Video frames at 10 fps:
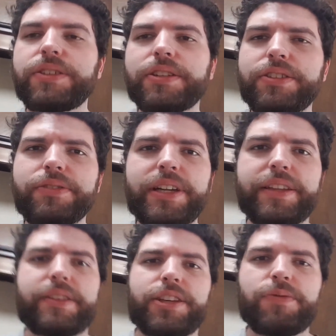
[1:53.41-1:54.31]
You can do
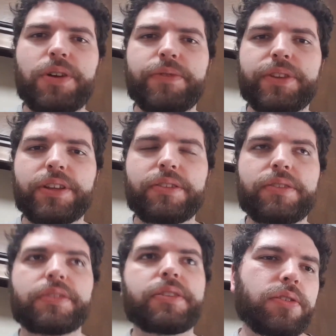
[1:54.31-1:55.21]
anything you want with it.
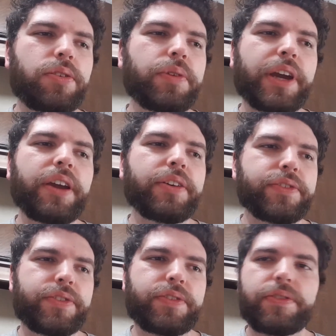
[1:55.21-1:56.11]
Who
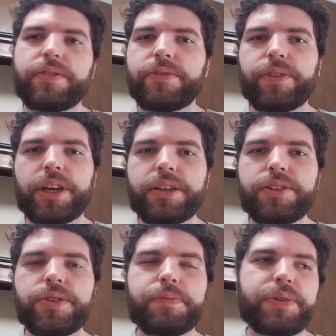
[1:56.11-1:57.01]
cares, right?
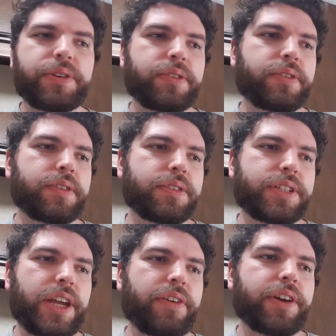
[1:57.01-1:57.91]
You could put
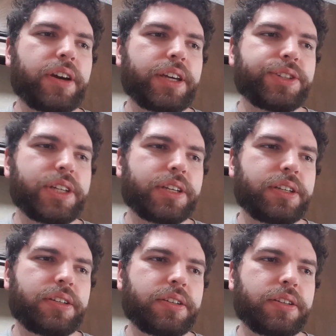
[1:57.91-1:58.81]
teriyaki
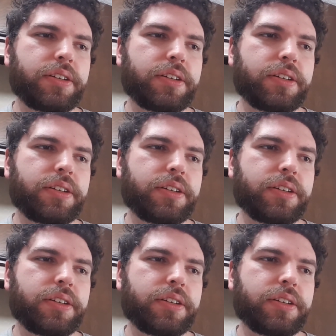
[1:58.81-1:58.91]
chicken